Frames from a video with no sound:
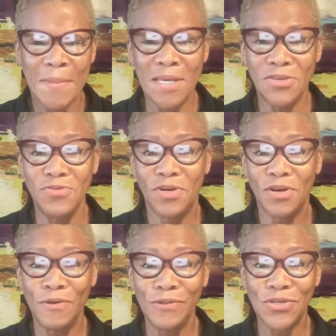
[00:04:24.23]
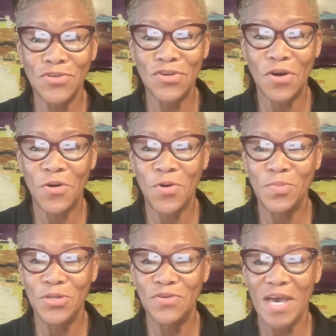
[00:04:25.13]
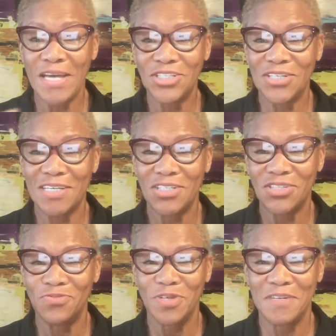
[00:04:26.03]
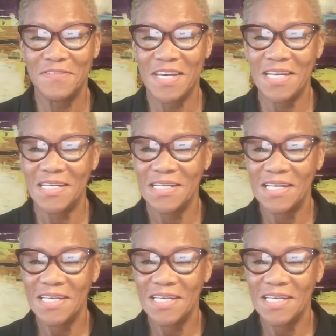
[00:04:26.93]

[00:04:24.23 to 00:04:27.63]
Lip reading: Either you closed on your home or you had your kitchen renovated.